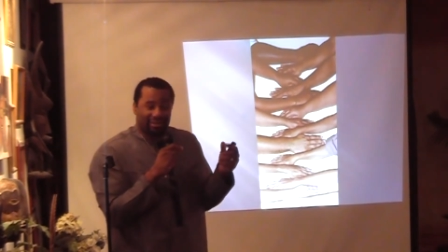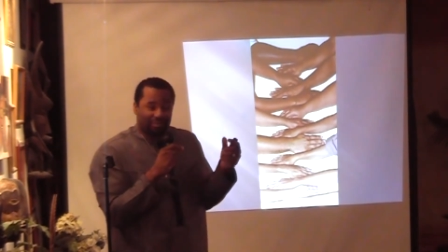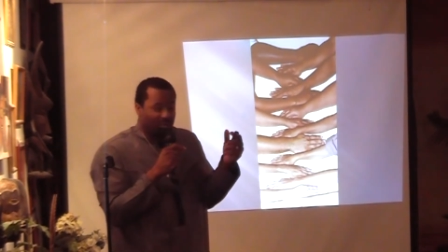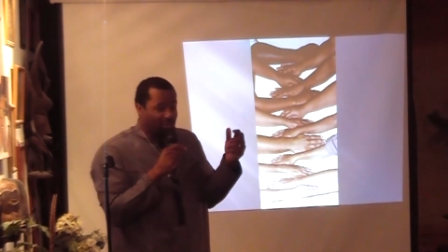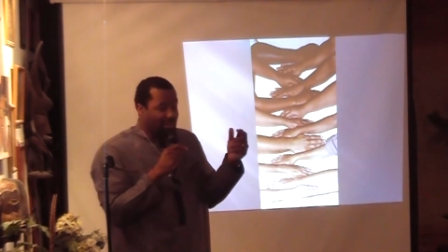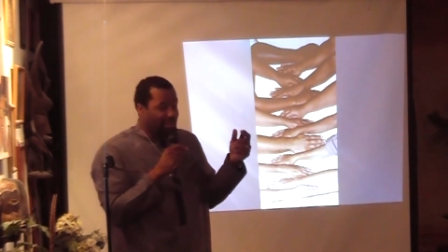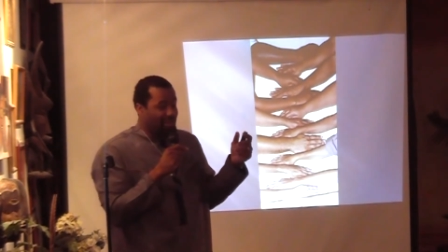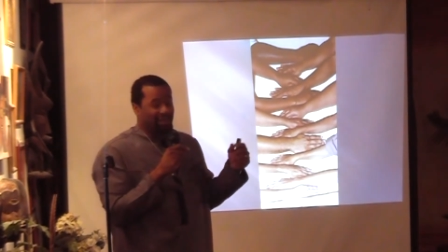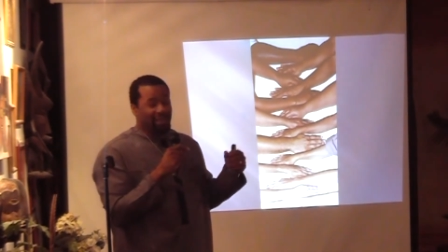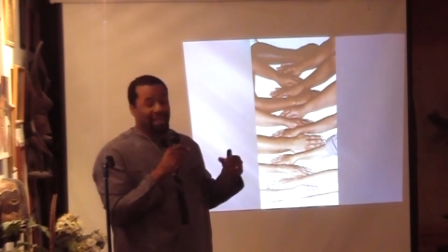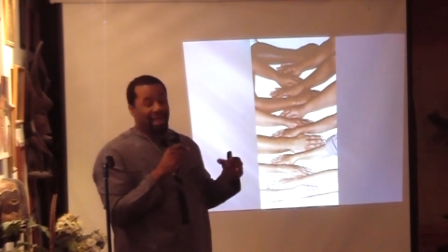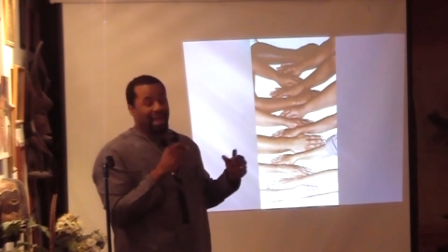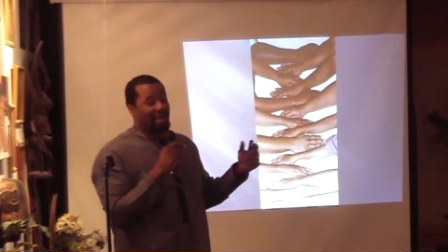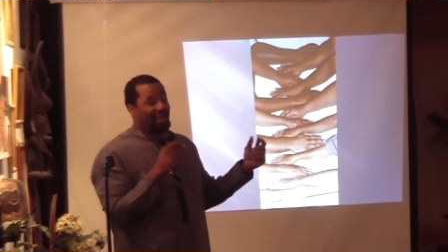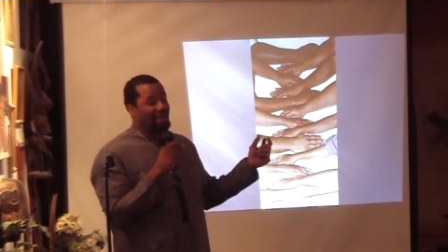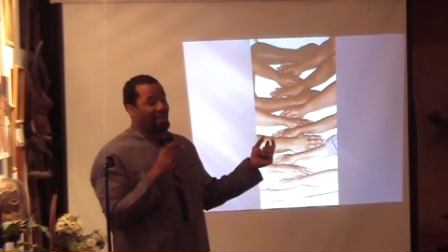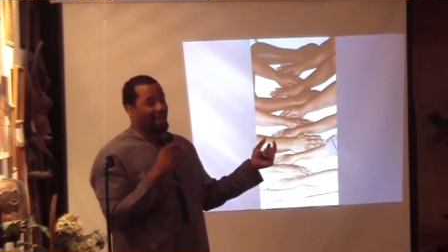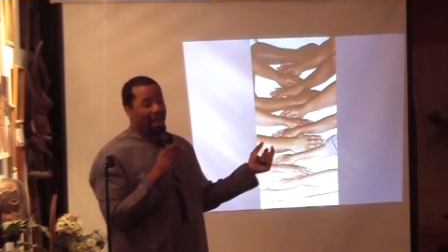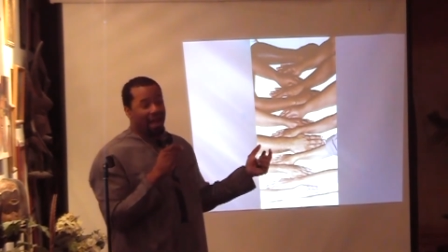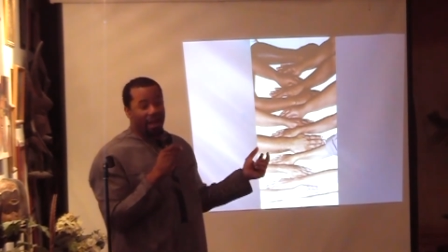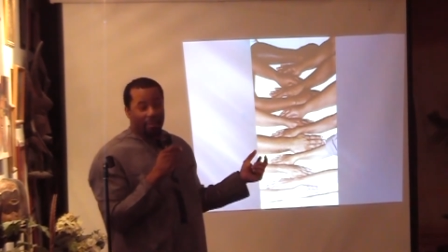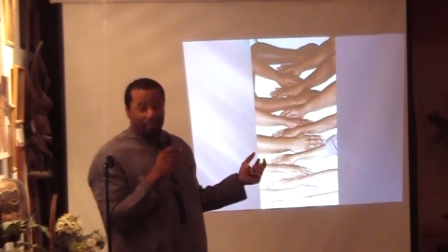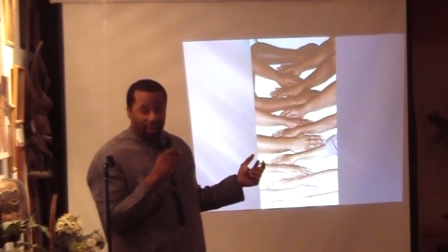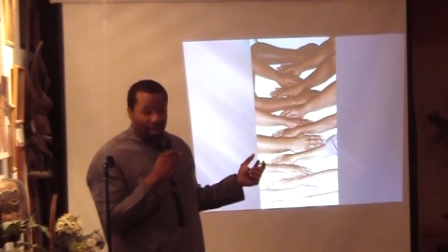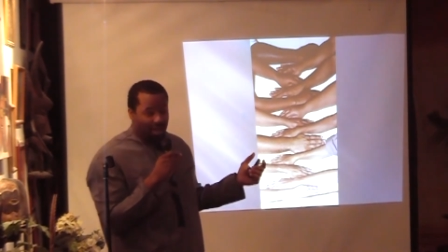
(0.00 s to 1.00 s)
there's, there's a lot of
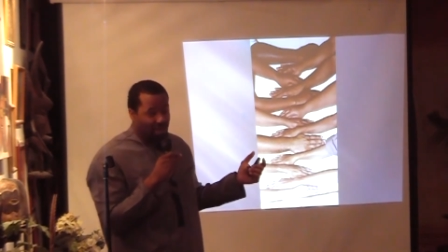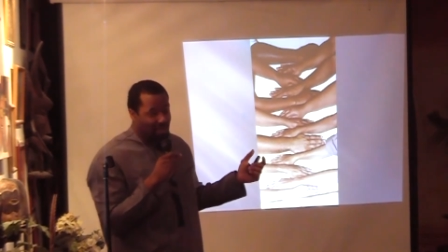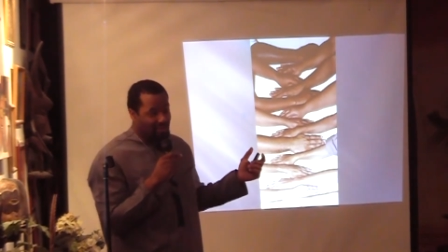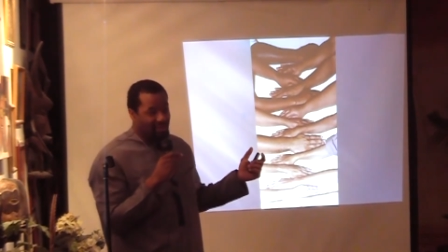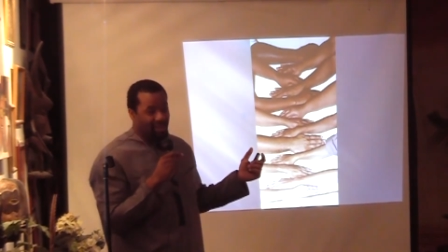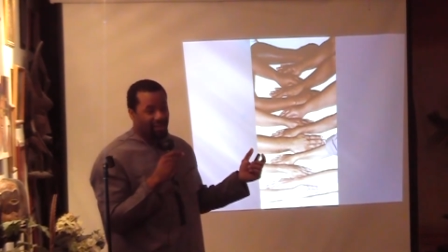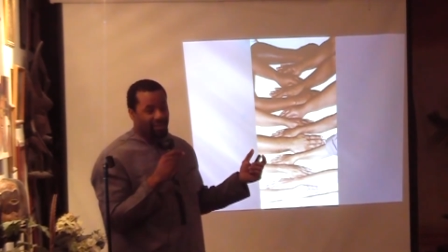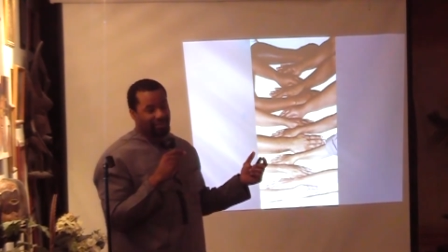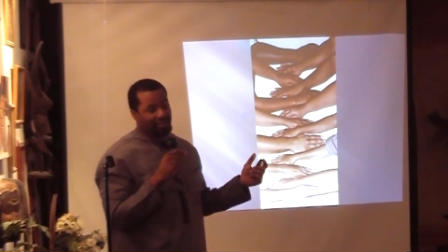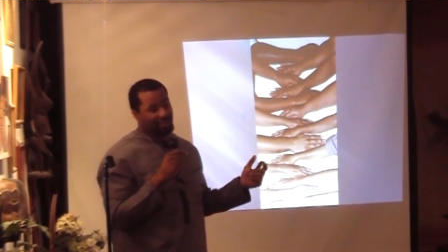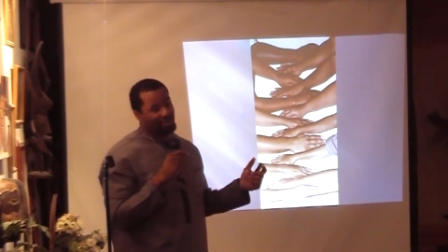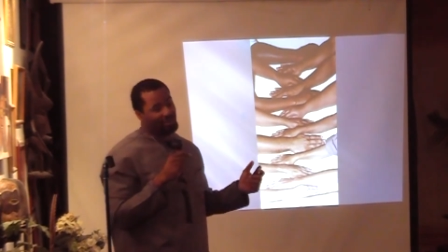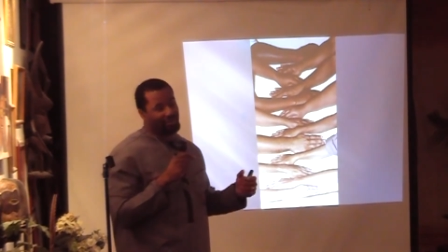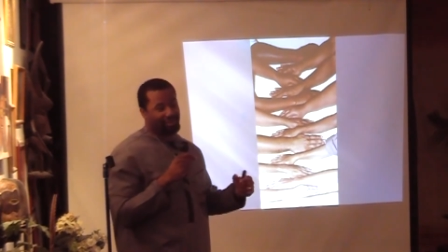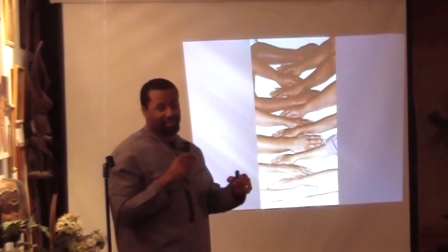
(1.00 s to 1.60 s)
compounds out there,